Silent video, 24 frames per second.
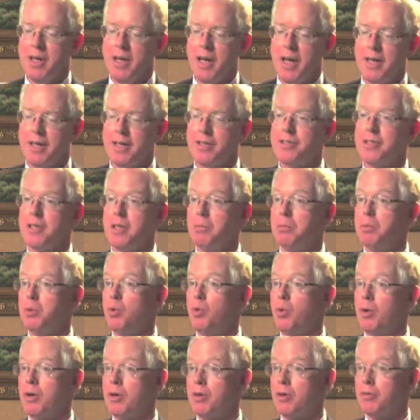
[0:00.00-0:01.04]
and it's the
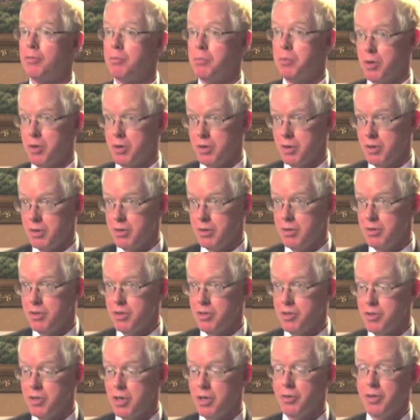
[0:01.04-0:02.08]
employer's burden to
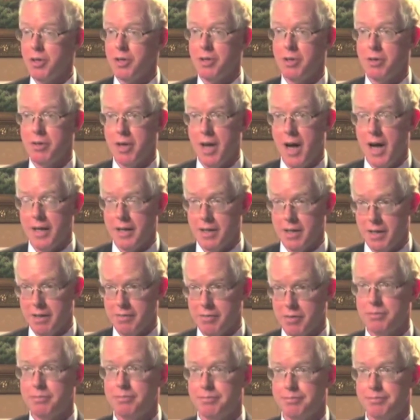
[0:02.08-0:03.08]
show that they're not covered.